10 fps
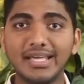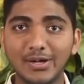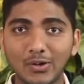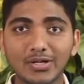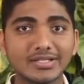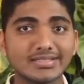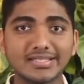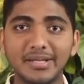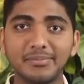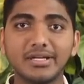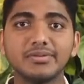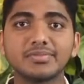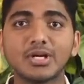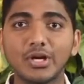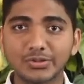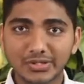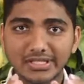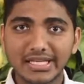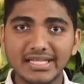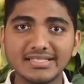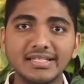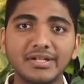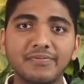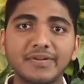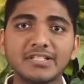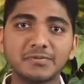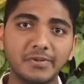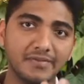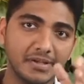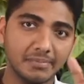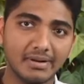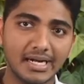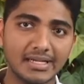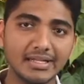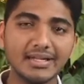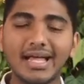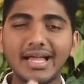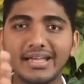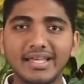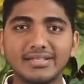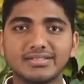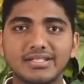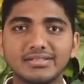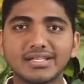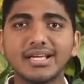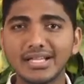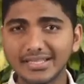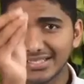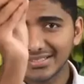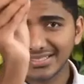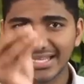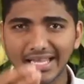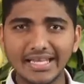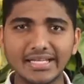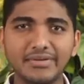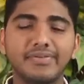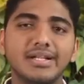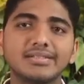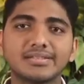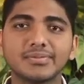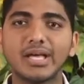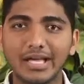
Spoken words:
They are not the same terms. So there is a difference between barter and exchange. That is a slight difference.